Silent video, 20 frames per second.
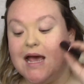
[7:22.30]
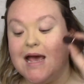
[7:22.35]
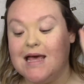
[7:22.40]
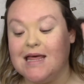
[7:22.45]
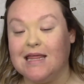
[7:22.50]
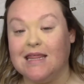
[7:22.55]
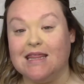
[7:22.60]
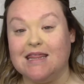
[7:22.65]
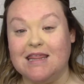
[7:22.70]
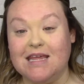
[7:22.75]

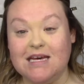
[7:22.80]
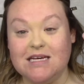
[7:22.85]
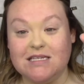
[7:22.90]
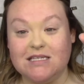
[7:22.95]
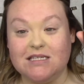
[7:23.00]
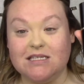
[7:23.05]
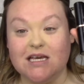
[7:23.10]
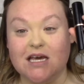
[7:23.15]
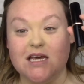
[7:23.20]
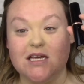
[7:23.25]

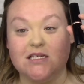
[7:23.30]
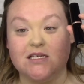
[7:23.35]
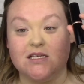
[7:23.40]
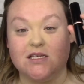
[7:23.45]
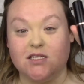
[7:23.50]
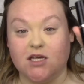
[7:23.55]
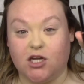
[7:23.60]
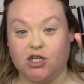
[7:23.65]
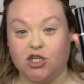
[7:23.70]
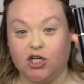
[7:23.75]
This is
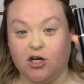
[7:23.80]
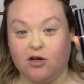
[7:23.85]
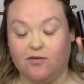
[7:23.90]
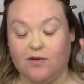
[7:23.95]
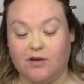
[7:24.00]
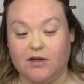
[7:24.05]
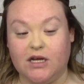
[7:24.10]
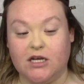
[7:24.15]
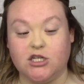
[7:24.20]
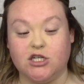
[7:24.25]
such a good
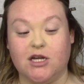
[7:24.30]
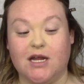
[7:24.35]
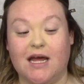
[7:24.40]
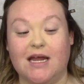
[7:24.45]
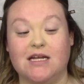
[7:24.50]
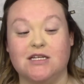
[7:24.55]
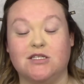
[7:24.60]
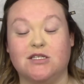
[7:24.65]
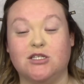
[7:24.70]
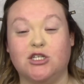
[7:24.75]
foundation, and
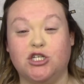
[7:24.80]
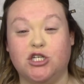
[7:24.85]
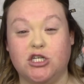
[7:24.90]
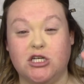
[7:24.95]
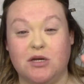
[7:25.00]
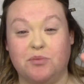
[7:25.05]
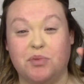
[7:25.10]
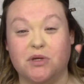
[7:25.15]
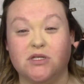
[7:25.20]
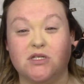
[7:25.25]
it's
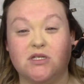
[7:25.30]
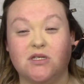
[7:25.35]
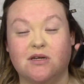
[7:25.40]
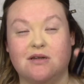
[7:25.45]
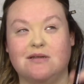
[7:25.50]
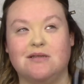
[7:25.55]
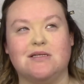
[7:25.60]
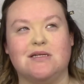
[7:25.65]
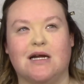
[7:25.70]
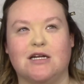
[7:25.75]
cheap.
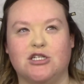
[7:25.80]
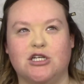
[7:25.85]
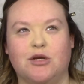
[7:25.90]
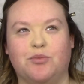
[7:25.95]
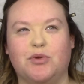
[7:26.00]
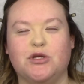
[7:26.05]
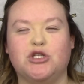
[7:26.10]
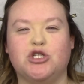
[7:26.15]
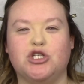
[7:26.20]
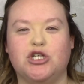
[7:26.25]
It's not cheap.
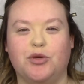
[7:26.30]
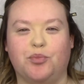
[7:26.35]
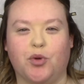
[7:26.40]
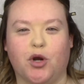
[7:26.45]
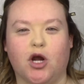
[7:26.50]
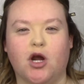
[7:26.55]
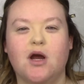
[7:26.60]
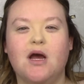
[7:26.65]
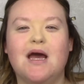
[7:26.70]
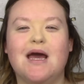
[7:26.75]
It's
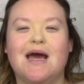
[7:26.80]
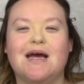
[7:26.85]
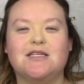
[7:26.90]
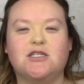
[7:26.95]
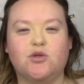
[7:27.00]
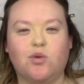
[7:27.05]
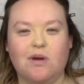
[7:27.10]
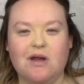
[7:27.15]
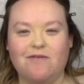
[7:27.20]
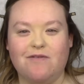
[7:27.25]
cheaper. It's
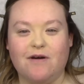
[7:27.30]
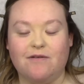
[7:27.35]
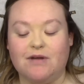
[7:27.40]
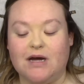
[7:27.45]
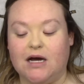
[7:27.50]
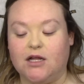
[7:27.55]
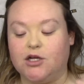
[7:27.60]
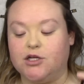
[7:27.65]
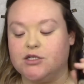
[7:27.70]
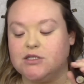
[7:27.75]

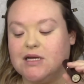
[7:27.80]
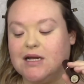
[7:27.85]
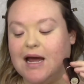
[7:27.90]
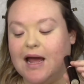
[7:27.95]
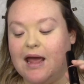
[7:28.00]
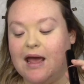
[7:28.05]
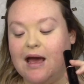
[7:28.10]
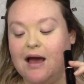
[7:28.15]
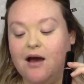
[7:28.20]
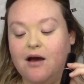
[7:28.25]
$25, and I
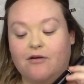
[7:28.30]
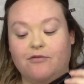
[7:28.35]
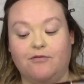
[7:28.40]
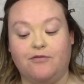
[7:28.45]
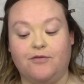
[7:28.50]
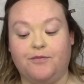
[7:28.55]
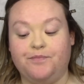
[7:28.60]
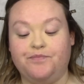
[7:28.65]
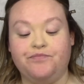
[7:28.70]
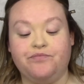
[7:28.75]

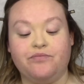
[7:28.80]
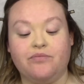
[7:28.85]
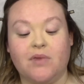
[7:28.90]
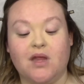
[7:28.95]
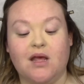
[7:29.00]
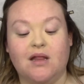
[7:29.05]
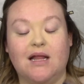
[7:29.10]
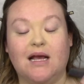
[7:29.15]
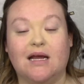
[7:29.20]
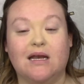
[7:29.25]
have
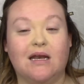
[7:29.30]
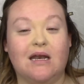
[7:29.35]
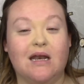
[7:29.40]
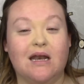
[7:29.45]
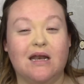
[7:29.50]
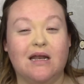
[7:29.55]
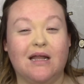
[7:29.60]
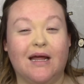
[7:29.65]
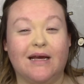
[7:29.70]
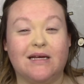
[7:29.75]

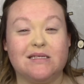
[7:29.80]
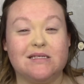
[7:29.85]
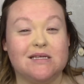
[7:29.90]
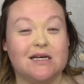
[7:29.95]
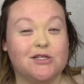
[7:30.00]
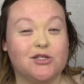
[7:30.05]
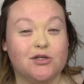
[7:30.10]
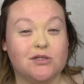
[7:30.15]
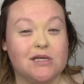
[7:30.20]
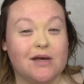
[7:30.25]
like
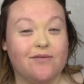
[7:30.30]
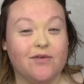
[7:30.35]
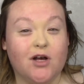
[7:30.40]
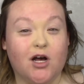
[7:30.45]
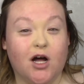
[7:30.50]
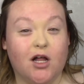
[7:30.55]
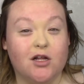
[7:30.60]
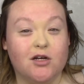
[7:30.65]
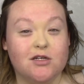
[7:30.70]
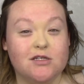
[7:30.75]
6 or 7
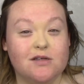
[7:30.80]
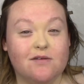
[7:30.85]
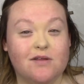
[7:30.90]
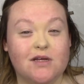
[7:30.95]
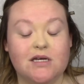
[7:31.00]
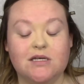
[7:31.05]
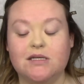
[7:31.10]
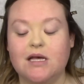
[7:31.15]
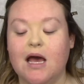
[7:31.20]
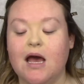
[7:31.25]
colors of
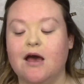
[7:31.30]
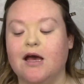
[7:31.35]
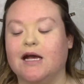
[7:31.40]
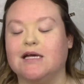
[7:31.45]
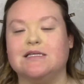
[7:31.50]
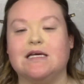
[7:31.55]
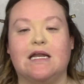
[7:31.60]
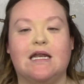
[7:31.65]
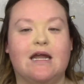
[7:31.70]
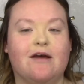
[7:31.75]
these because
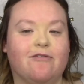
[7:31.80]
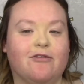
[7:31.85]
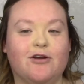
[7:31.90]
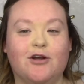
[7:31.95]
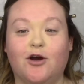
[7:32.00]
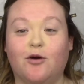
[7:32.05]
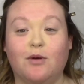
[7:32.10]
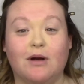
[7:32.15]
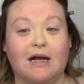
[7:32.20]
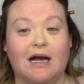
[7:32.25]
I never
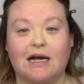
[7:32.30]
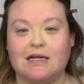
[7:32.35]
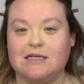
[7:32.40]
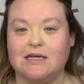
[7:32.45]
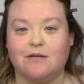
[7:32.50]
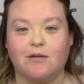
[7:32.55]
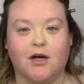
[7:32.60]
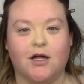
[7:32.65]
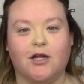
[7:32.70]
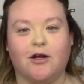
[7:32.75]
know what goddamn
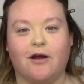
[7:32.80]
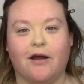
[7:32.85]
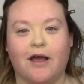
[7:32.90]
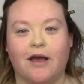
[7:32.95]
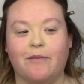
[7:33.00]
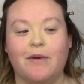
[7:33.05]
color I am.